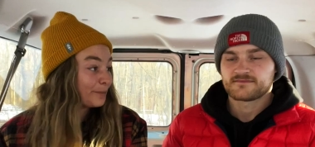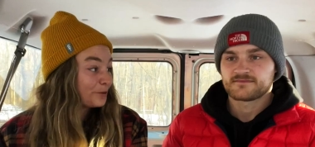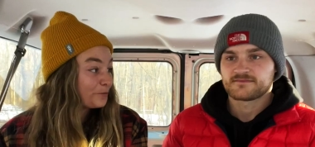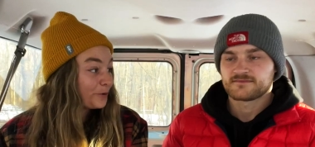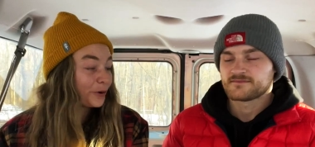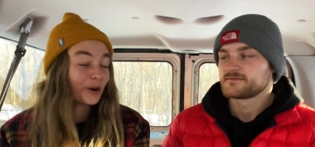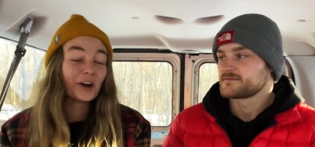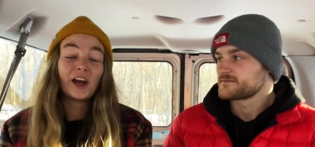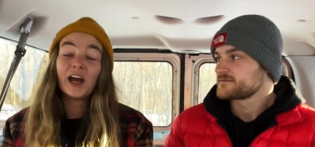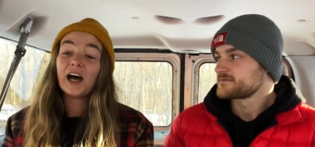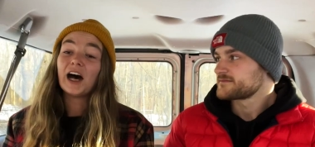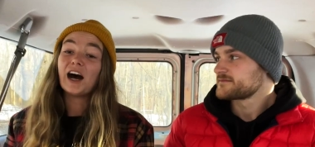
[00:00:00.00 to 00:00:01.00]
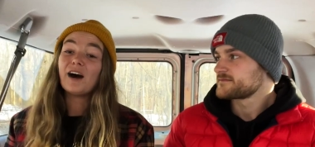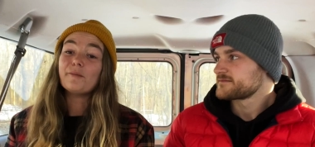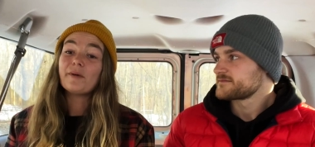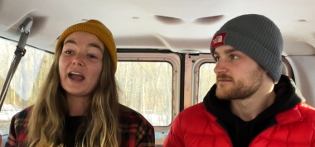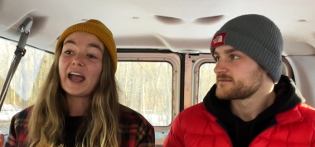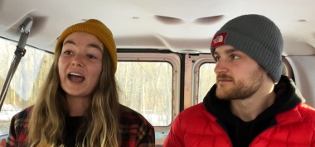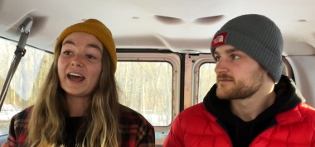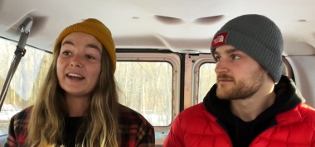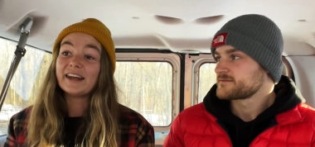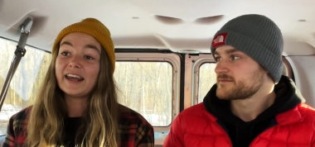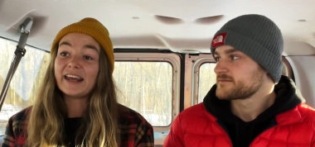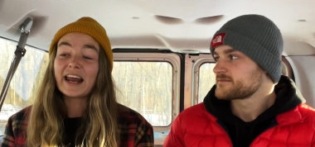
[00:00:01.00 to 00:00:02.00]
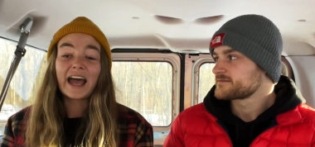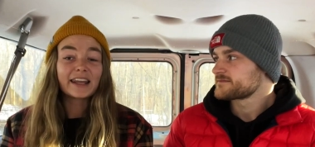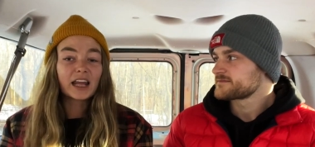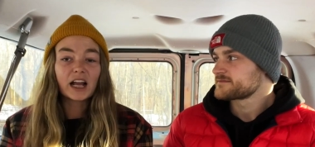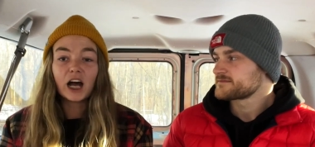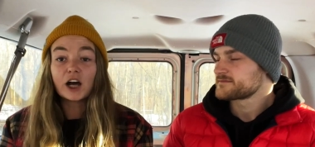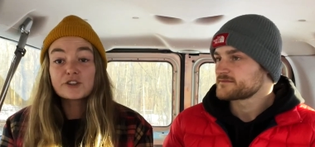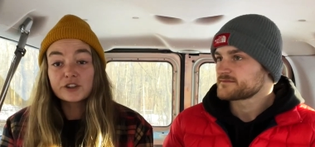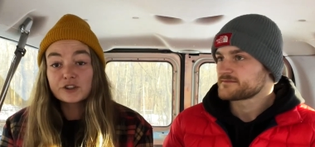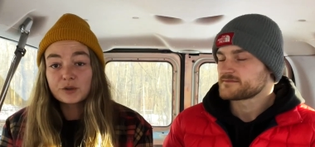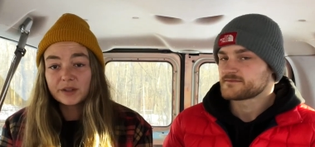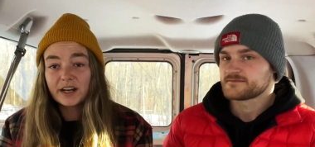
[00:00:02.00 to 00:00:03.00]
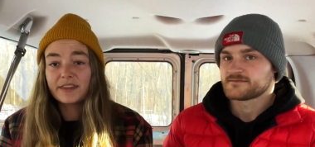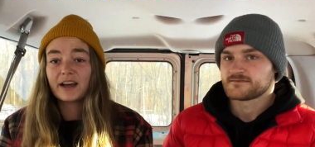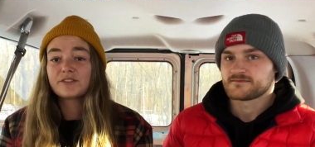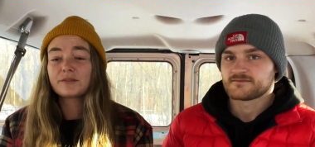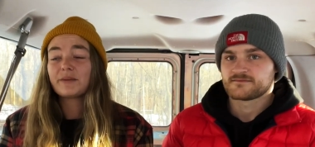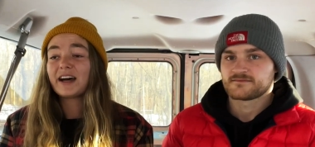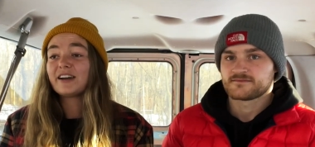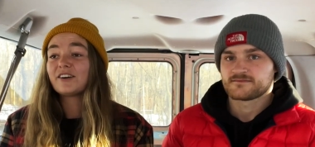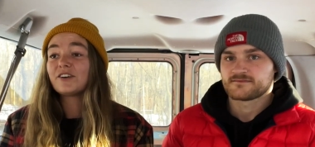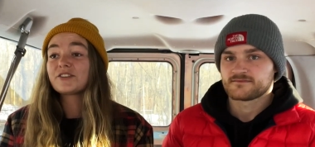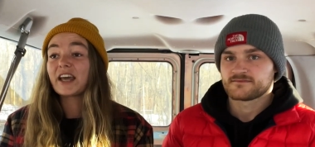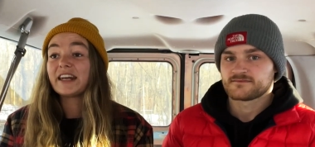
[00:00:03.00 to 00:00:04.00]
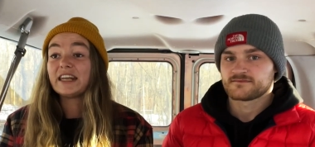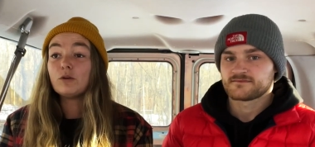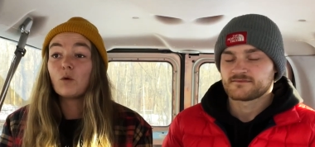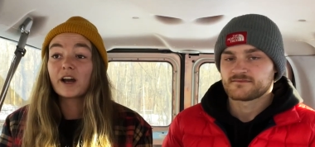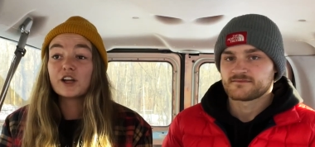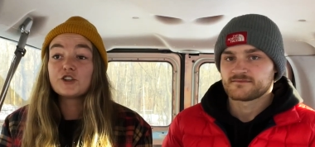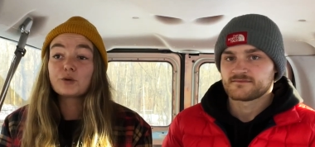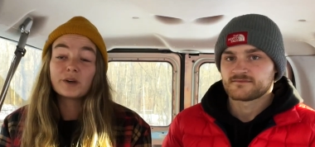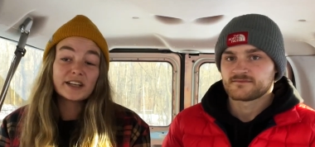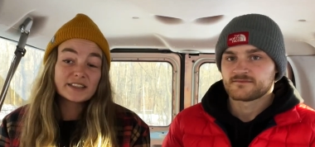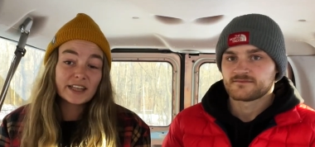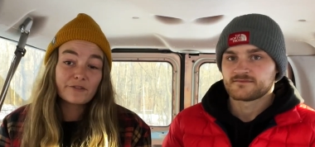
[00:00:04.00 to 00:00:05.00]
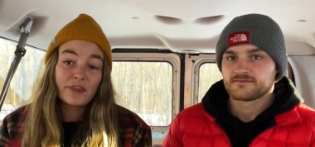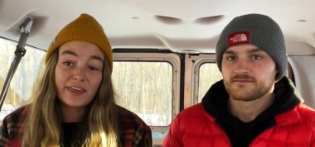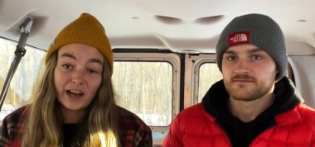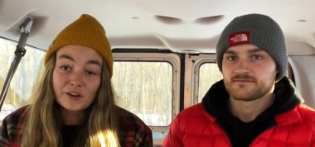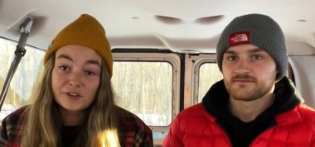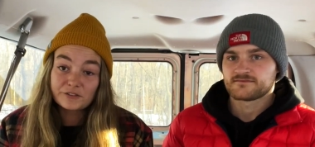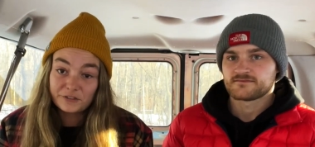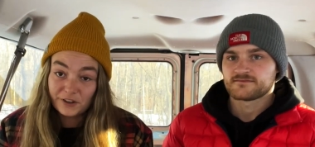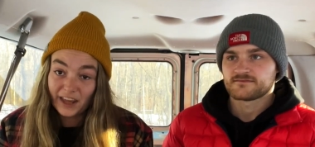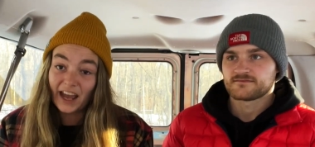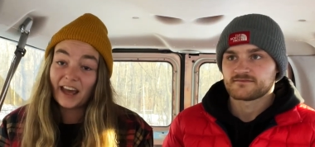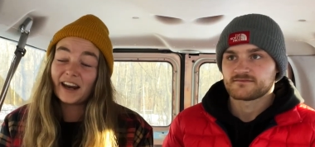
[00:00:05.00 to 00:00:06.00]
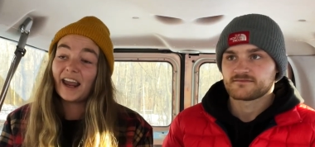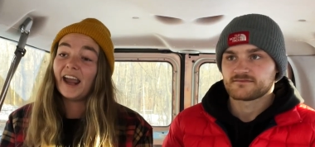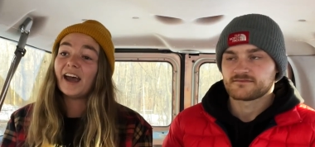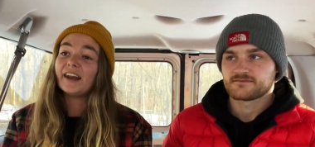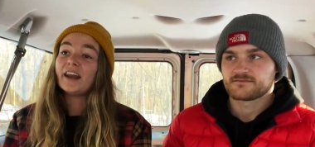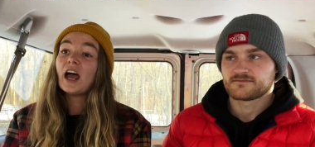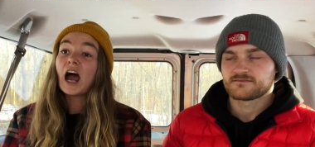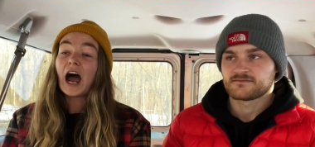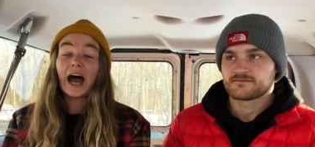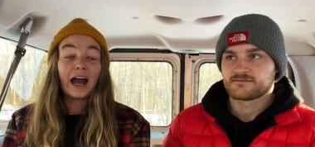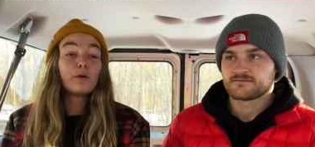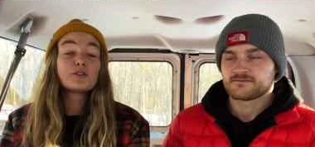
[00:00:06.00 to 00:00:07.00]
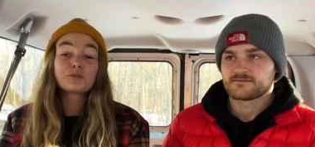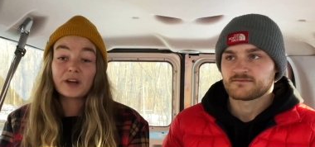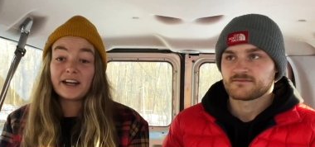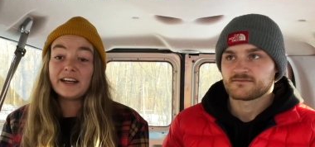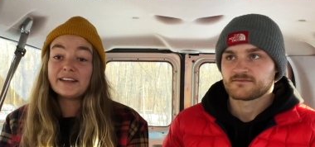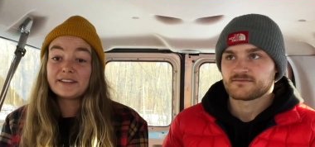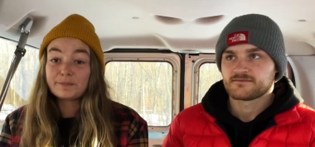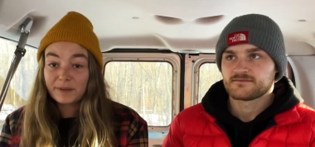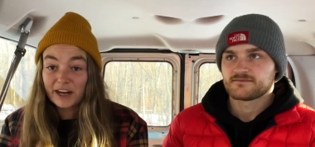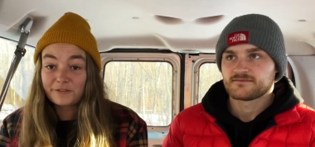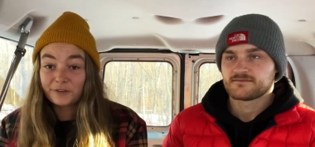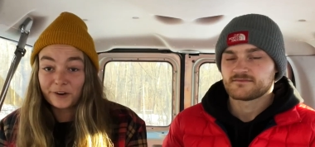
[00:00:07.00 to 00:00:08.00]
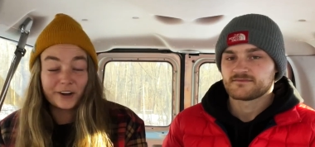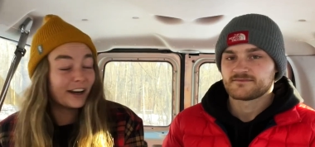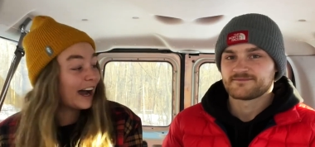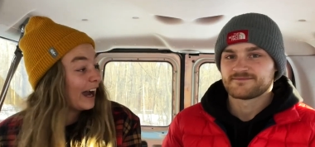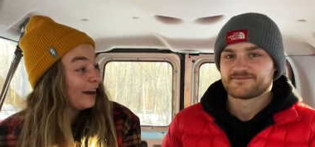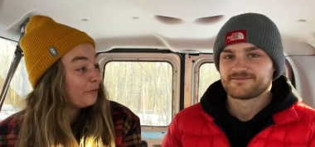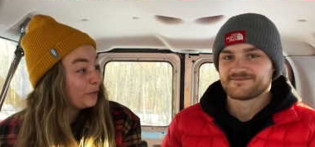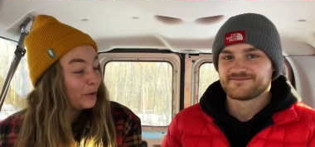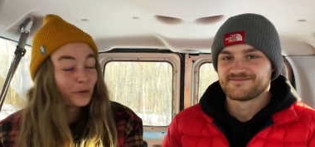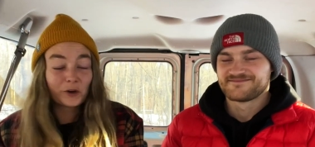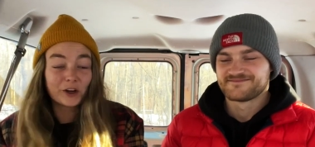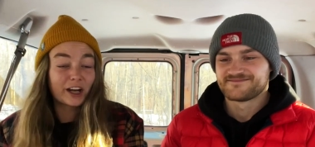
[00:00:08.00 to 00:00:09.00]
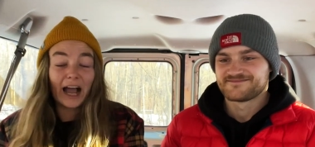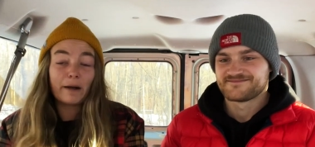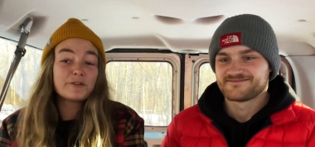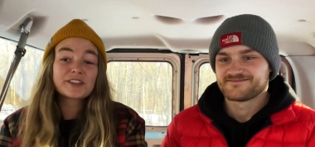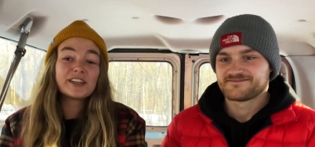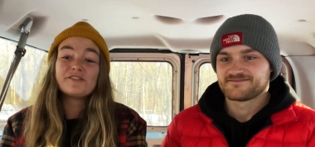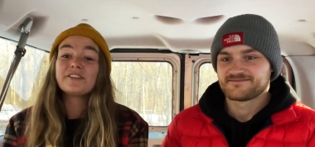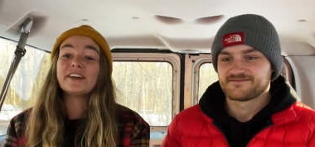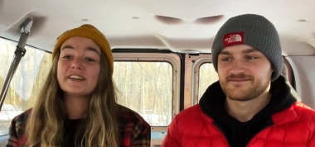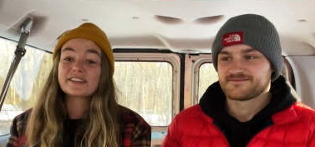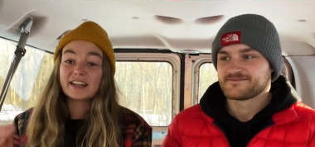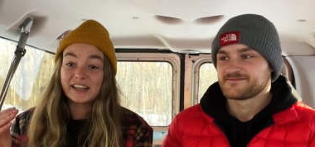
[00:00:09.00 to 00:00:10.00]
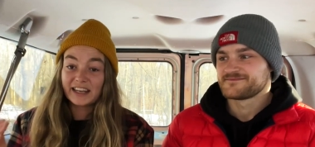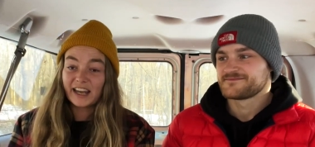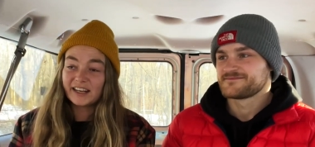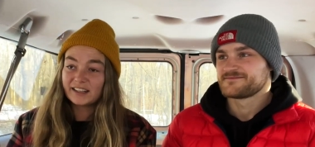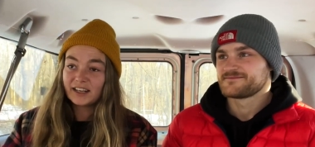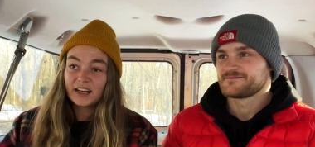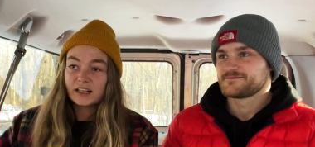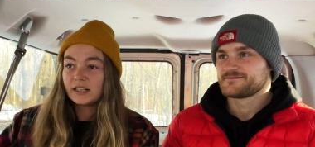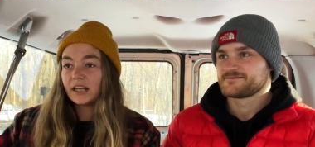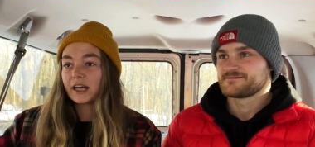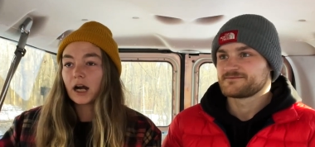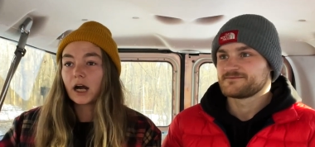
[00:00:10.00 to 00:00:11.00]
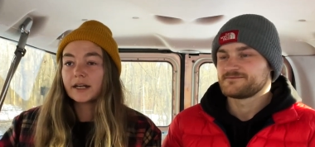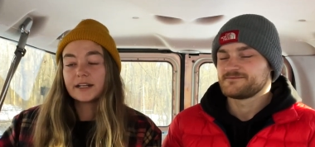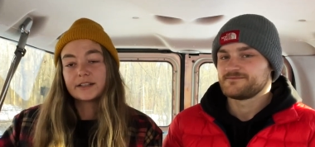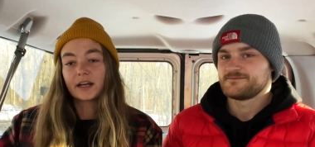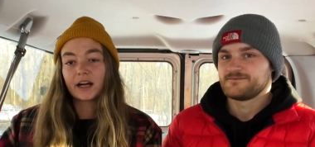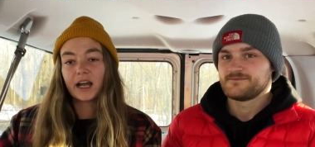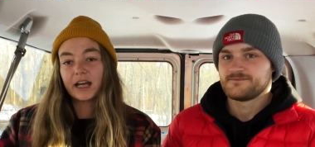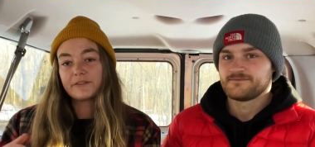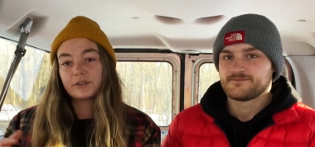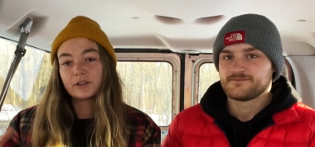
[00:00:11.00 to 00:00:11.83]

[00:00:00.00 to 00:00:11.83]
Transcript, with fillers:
Speaker 1: before. Um, and it had like one hundred twenty thousand miles, and he wanted twenty-seven thousand for that. And I was ready to pay for it. I, we were, I was convinced. Again, he had already done kind of a